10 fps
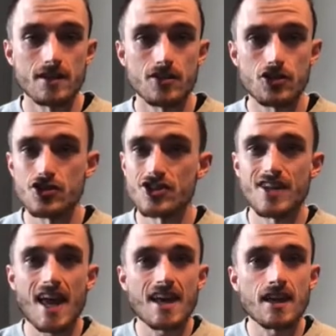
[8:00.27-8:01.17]
you're just
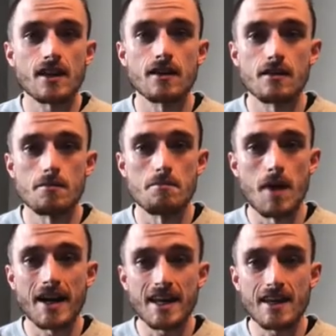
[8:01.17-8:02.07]
taking
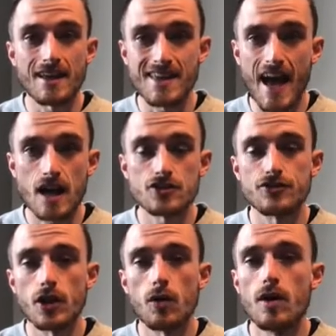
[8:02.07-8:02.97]
money and cash
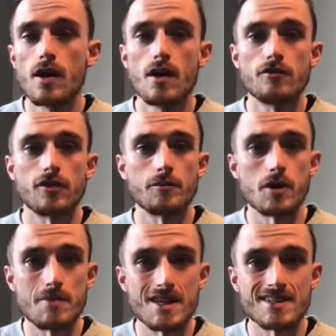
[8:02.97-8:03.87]
flow from your
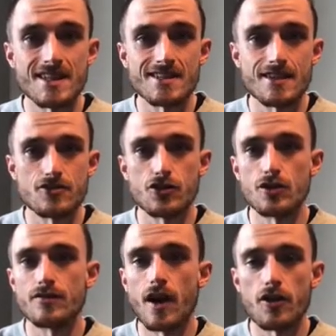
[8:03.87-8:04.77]
business that you could have
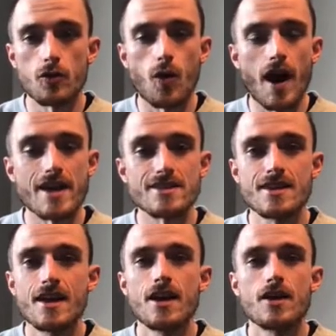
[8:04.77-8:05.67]
otherwise
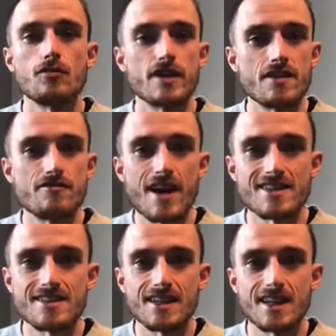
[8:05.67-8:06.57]

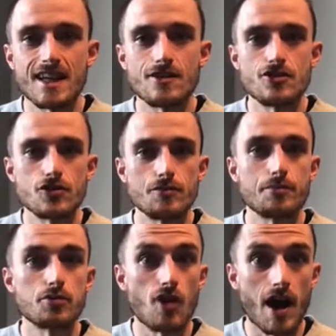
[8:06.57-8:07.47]
reinvested into
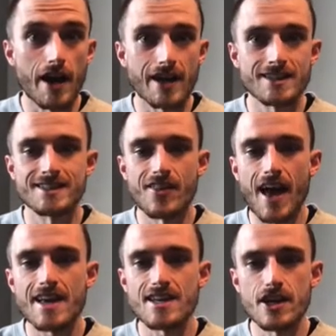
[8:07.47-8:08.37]
products that
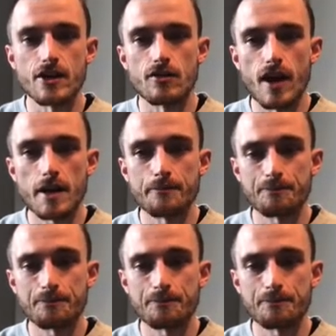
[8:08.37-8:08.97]
year, right?